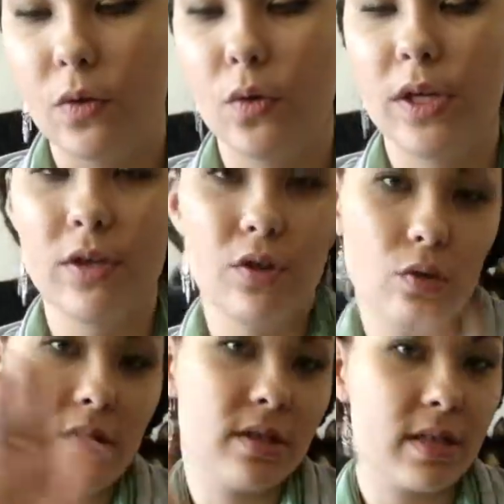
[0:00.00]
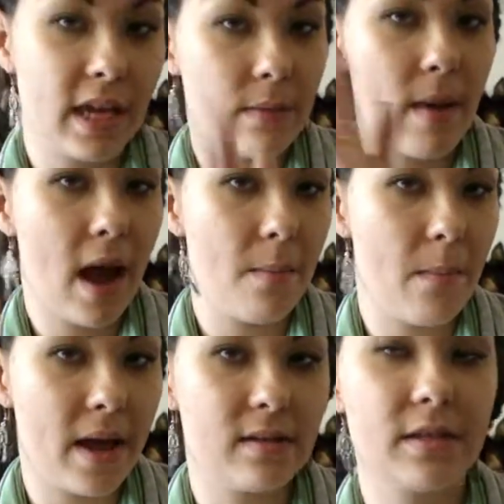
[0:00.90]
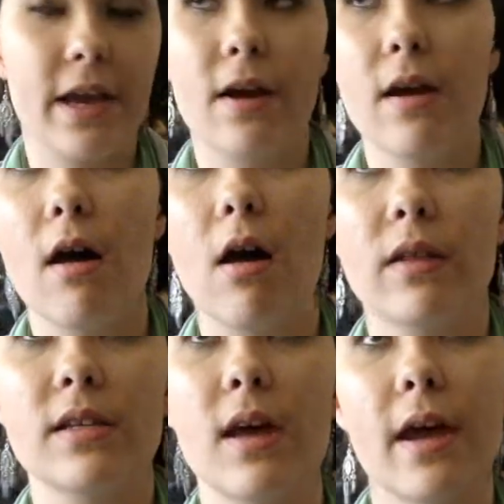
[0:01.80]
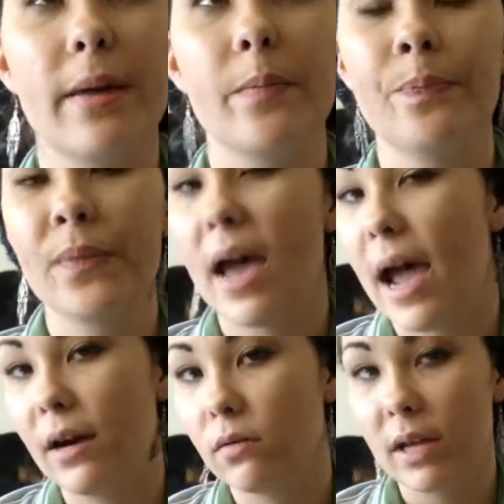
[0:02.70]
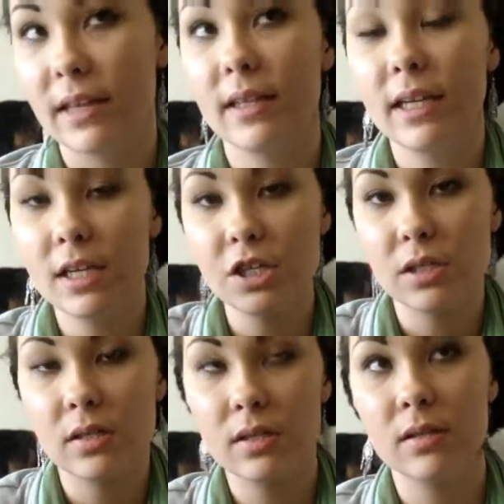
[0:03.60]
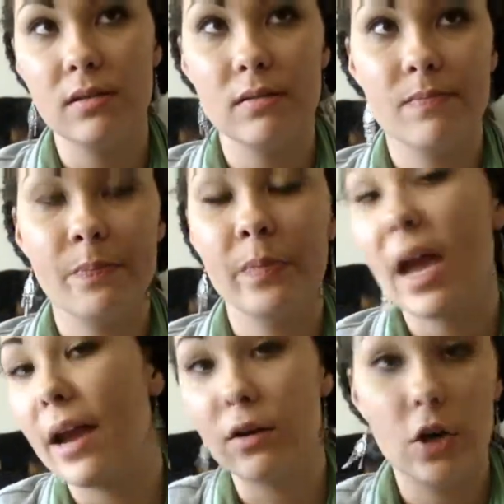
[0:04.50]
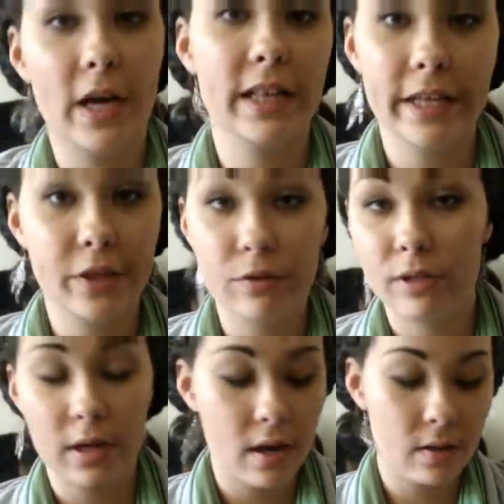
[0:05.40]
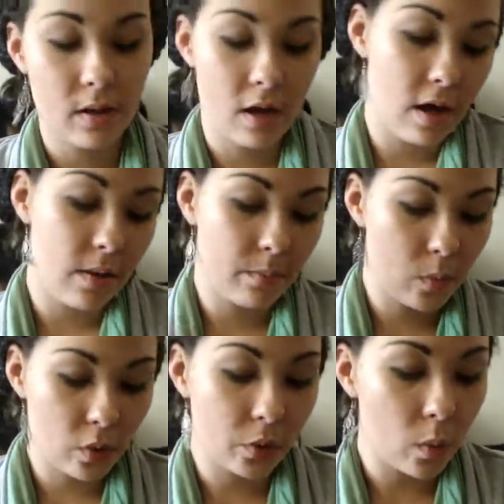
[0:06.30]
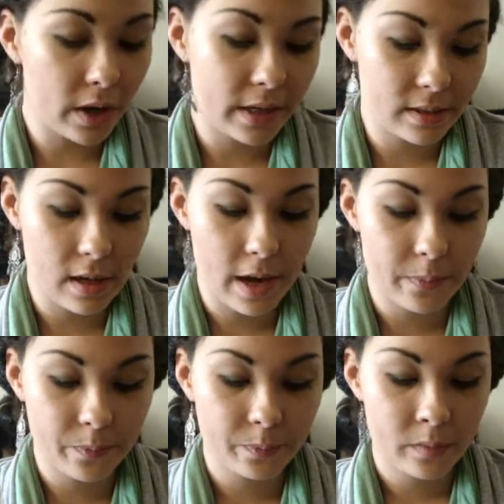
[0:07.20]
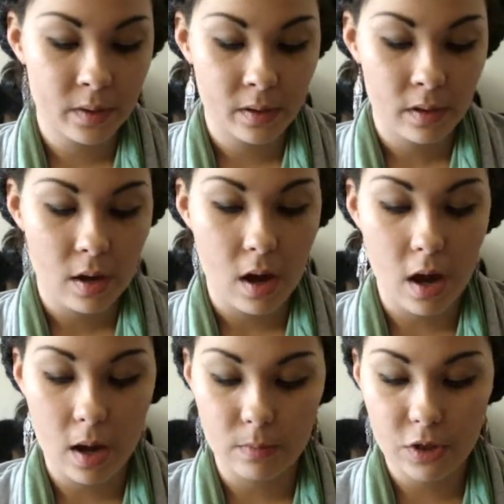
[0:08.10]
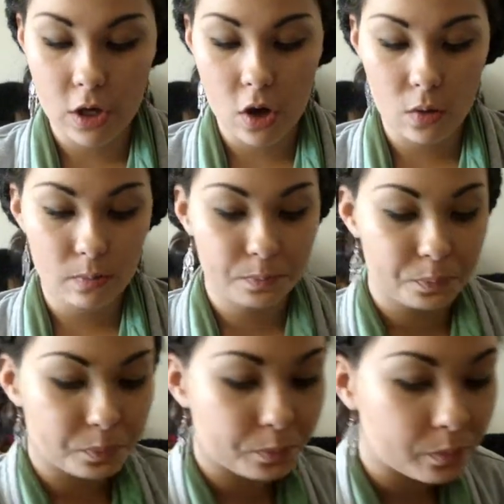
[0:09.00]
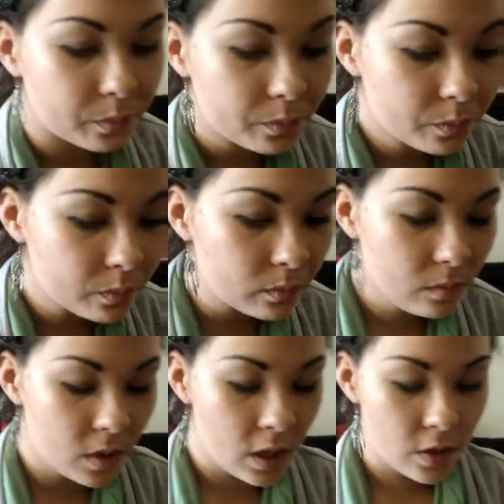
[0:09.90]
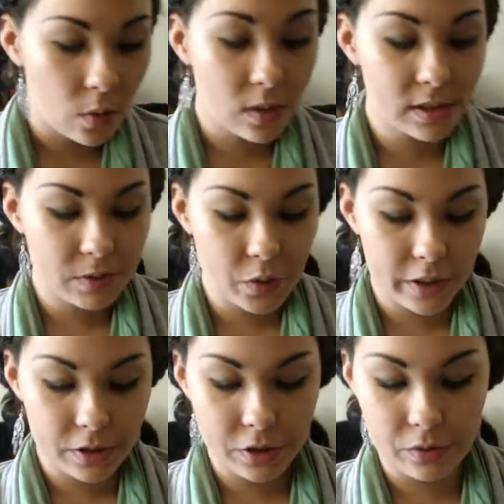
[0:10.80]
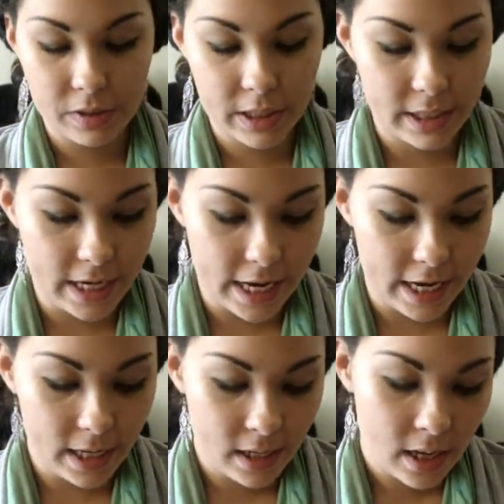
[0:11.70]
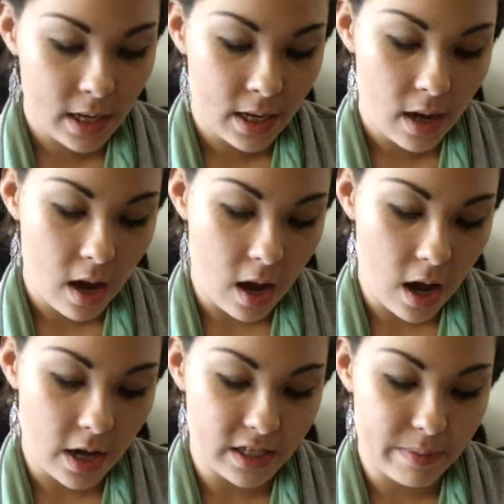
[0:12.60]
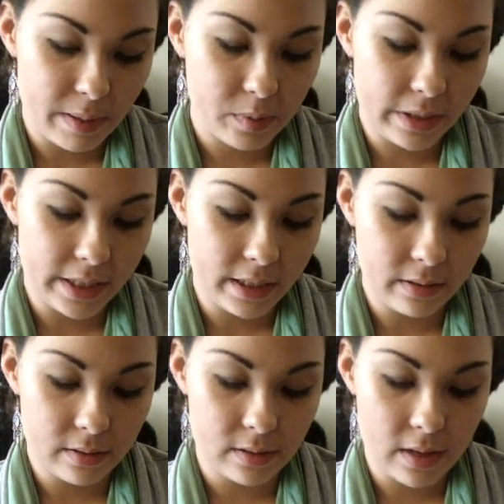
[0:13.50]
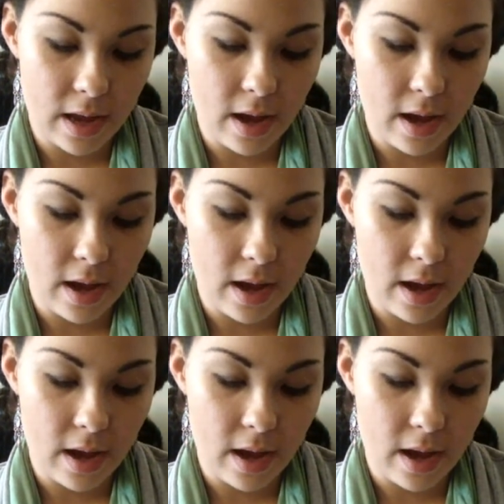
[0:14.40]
you use the same mascara all the time, I think it just, I don't know, I like using more than one at a time. So the ones I'm going to use today is Maybelline's